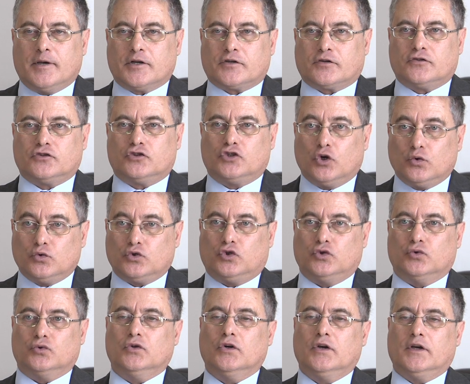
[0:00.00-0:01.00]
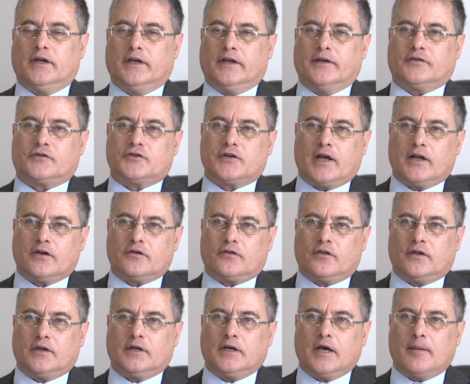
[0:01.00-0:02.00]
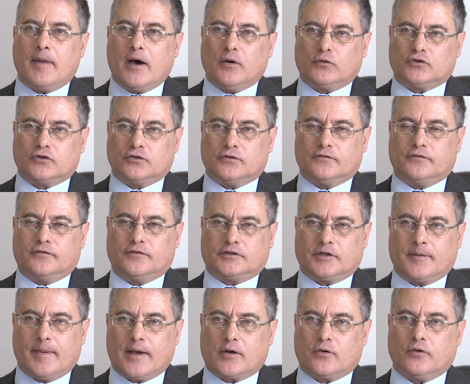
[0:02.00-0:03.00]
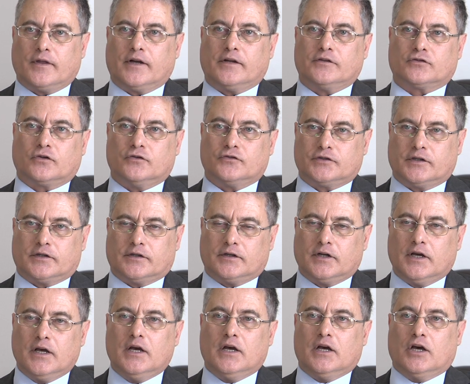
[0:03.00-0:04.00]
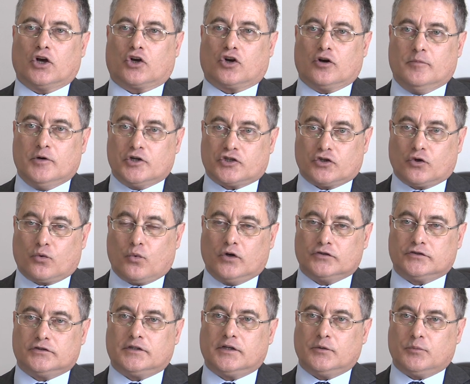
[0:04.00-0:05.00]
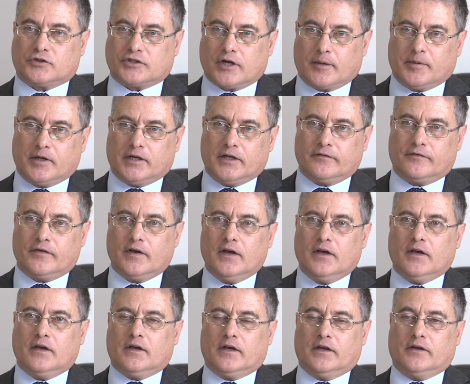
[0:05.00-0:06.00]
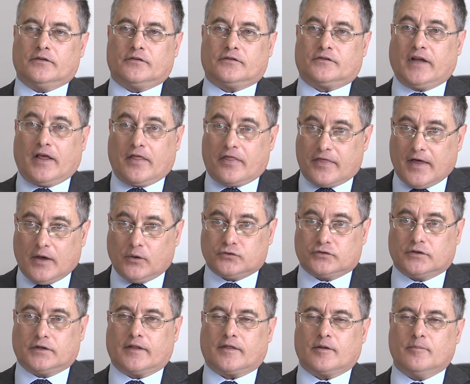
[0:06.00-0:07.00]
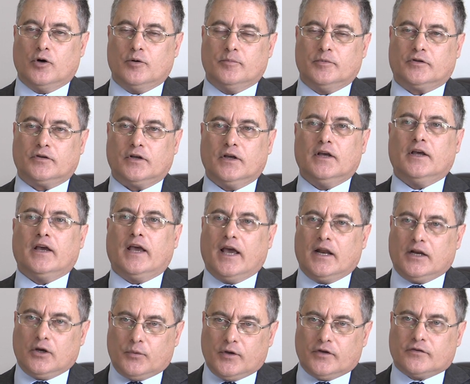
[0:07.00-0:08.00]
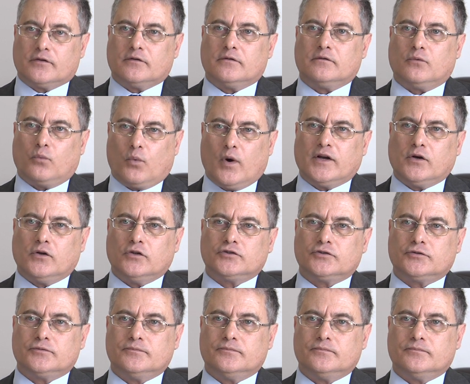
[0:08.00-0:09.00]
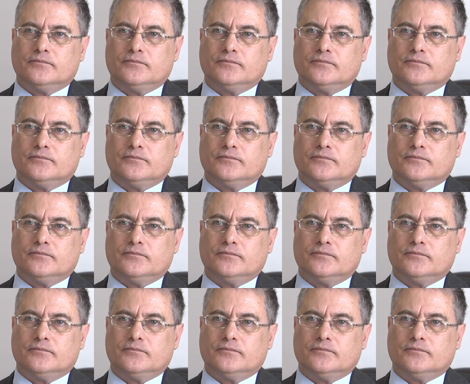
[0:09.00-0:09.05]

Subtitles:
measures don't do is change the amount of tobacco that is considered a commercial quantity, which I believe is 10,000 at the moment. Any reason why not?